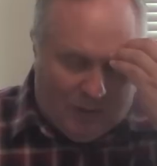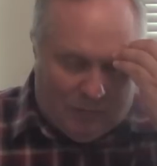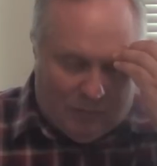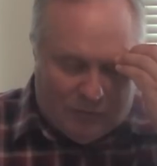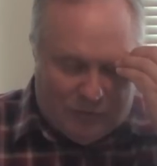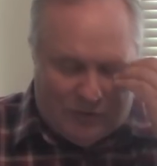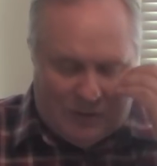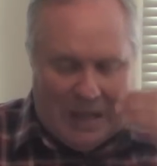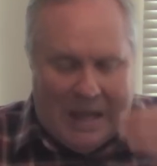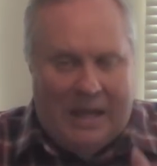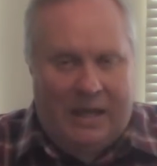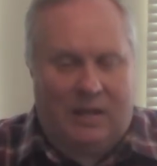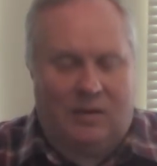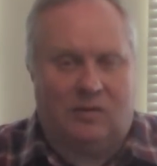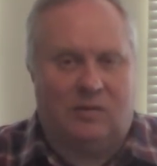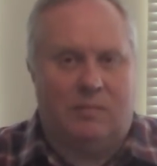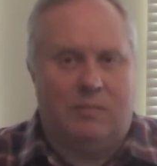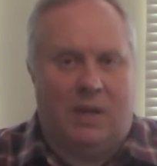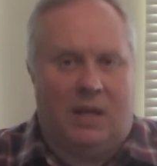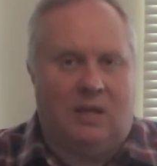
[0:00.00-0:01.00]
level
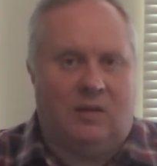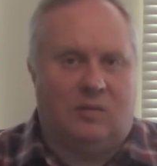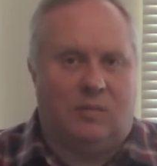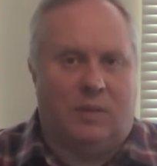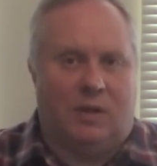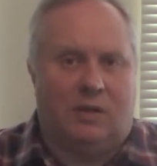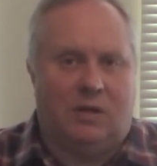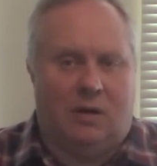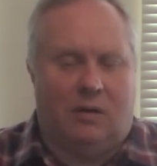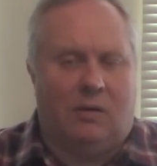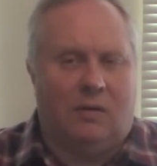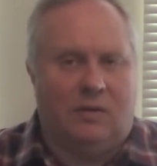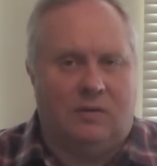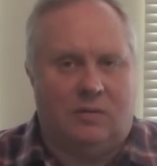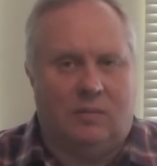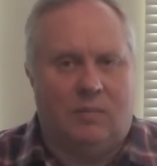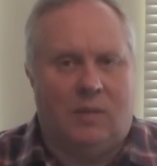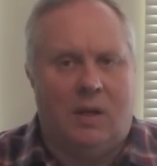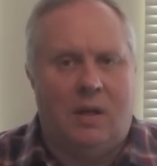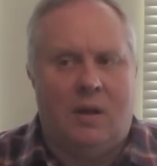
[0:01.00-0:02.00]
science means
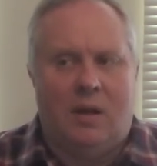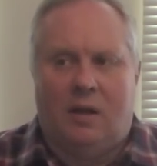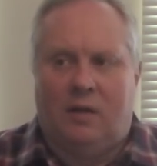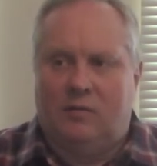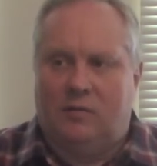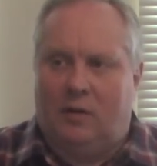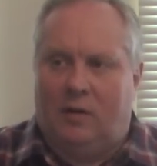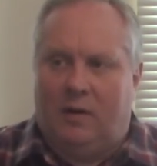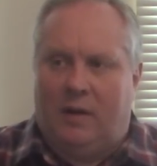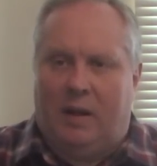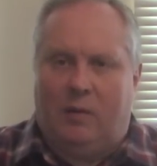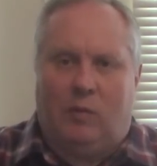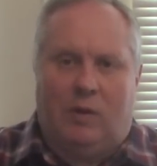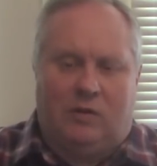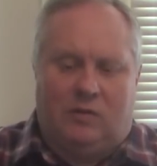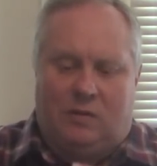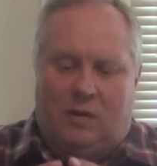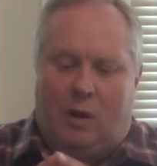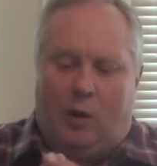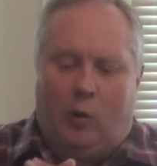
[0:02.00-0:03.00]
materialism so like
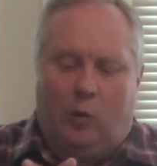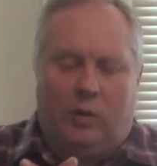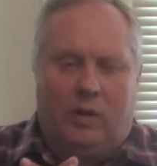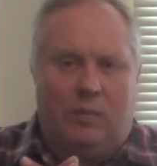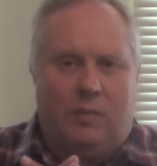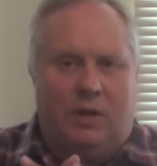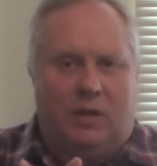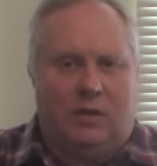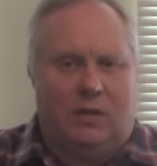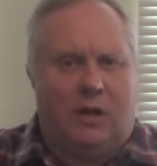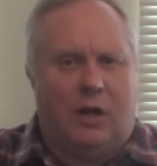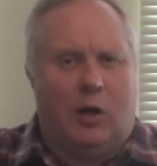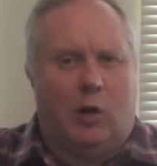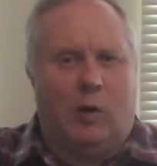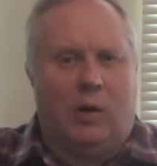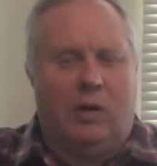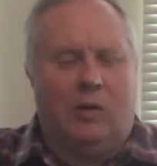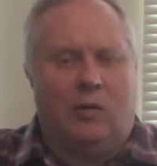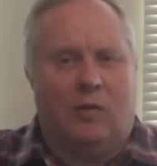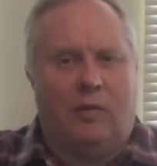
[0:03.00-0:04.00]
that's the only
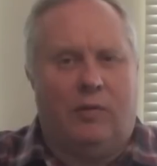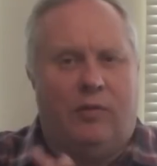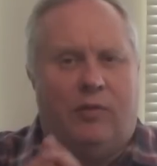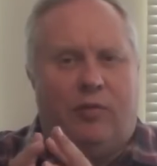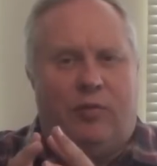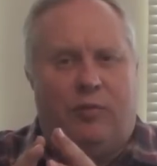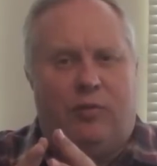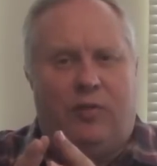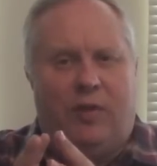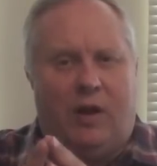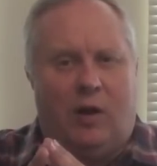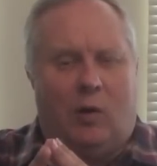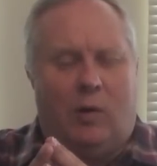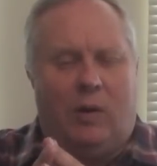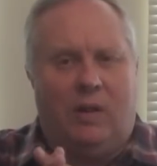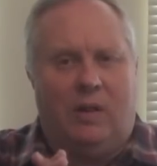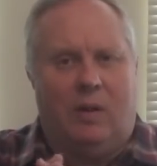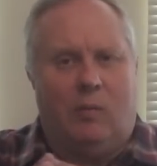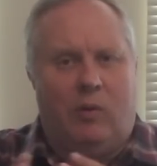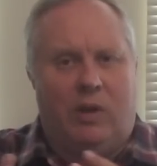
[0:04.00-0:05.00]
material
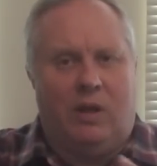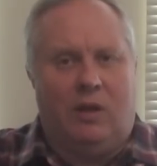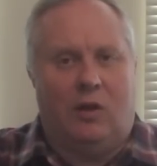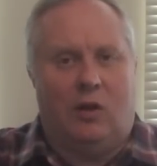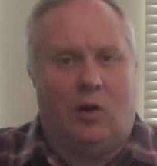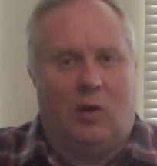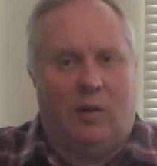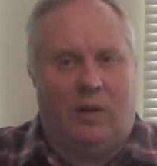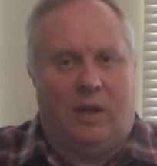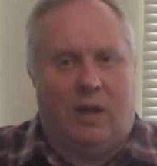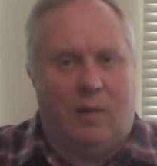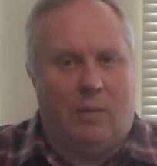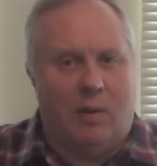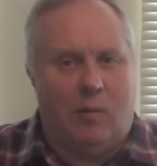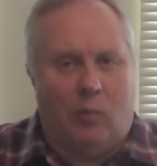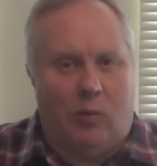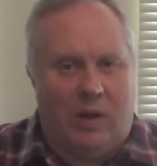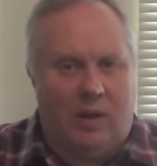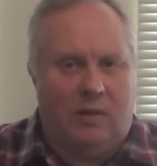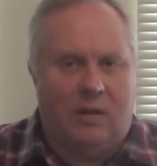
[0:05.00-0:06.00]
theory that we can currently come
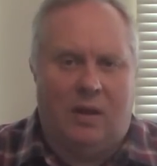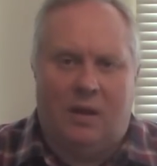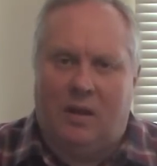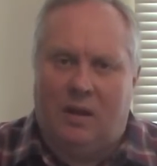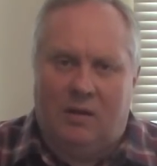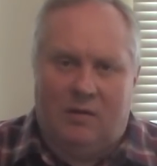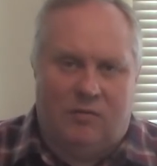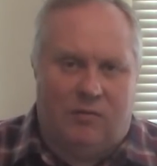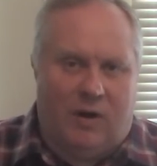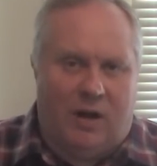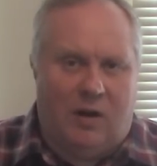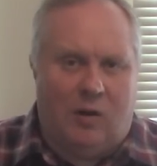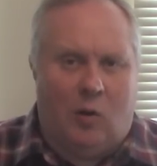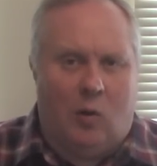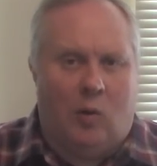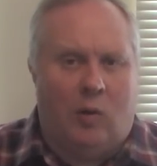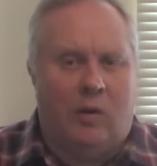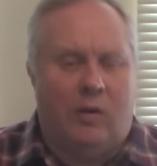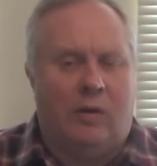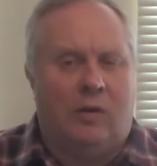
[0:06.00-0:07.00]
up with fred
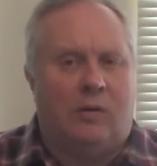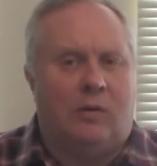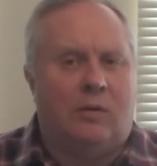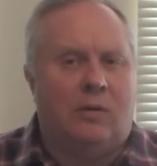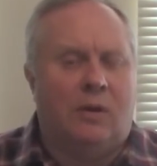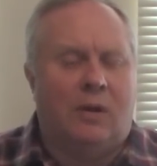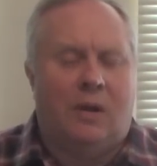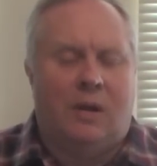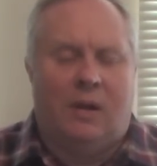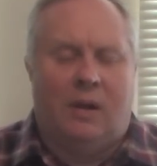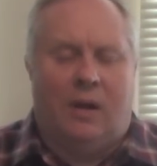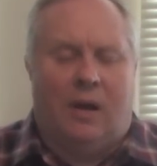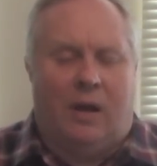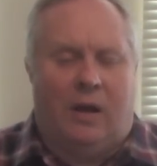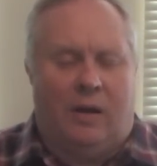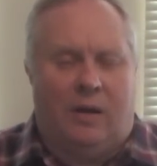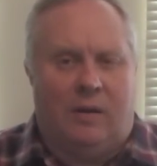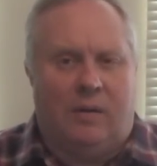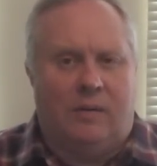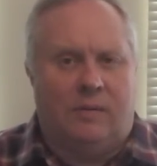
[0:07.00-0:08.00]
hoyle
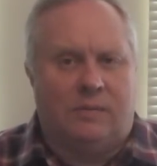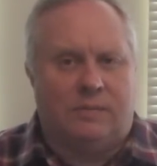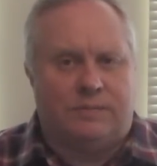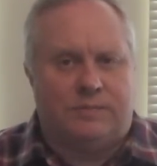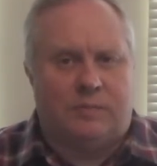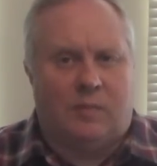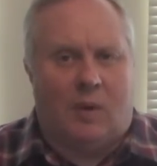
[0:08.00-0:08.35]
uh,